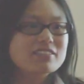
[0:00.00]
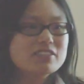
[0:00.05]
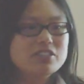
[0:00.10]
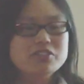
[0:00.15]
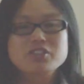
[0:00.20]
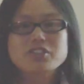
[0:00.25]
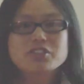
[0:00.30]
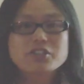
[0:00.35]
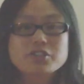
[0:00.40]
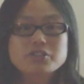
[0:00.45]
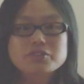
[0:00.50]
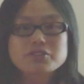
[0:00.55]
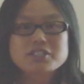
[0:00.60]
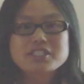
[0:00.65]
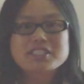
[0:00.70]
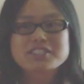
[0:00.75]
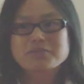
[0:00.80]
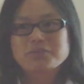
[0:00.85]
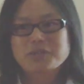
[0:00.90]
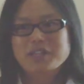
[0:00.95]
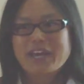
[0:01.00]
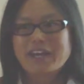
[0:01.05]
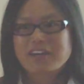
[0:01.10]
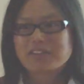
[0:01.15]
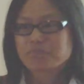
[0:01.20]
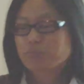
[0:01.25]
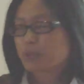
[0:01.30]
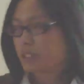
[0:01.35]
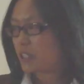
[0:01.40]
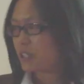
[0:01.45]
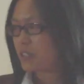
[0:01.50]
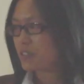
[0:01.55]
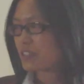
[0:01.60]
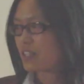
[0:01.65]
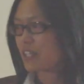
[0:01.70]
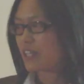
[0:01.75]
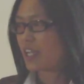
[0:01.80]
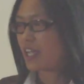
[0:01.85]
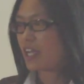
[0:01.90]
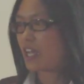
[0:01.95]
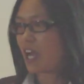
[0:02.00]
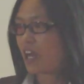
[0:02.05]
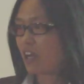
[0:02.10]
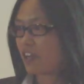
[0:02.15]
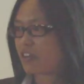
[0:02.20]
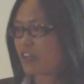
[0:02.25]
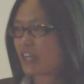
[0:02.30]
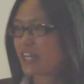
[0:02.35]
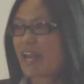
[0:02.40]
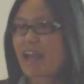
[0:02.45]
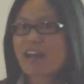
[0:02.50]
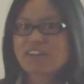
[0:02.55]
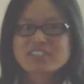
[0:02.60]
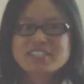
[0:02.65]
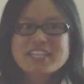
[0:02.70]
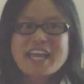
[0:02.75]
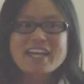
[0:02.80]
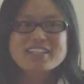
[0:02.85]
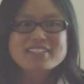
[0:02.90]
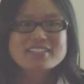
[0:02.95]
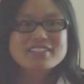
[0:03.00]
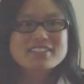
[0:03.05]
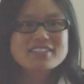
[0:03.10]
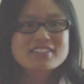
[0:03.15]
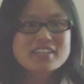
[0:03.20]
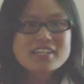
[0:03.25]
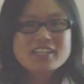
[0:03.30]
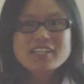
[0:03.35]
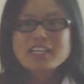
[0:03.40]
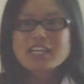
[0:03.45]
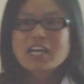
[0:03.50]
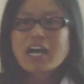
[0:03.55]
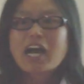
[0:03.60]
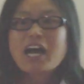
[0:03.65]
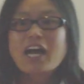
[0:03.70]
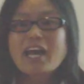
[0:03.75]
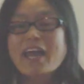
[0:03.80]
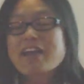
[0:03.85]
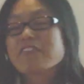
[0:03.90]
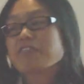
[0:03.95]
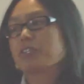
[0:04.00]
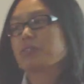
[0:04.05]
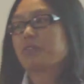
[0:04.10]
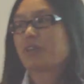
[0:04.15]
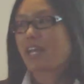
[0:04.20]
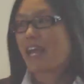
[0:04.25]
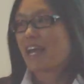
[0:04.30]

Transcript: You can use it without producing uh, greenhouse gases. Uh, everyone